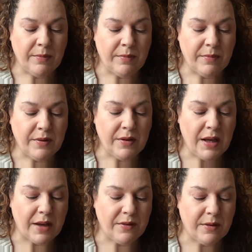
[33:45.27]
So
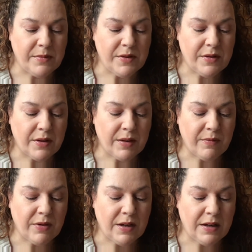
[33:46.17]
yes, I'm just looking
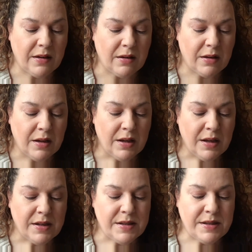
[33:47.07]
for a little
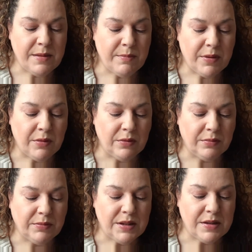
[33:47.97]
simple
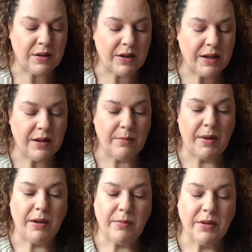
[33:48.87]
design at the
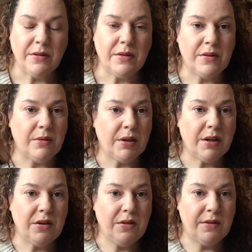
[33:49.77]
moment so I can
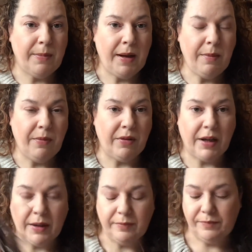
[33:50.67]
use the paper
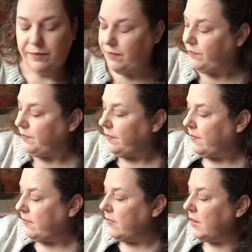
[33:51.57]
again.
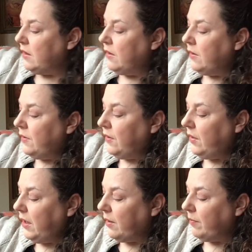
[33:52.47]
So
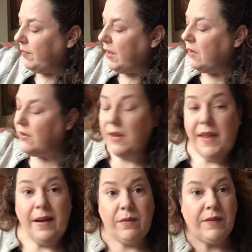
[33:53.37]
yeah, so
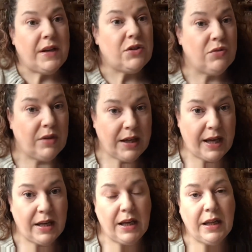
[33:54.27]
they'll feature
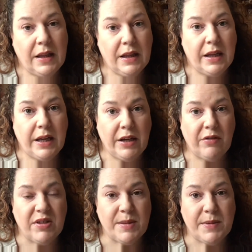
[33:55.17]
again in the
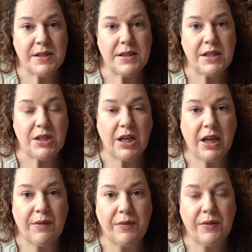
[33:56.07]
Christmas Stitchy
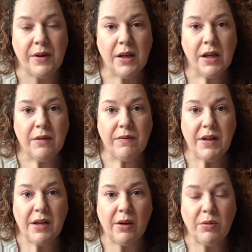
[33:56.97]
Gifts
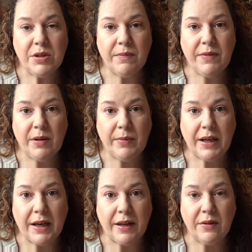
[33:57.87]
video, which I'm filming
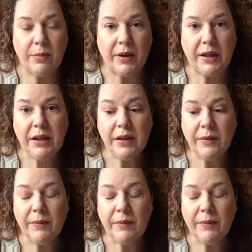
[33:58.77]
next week,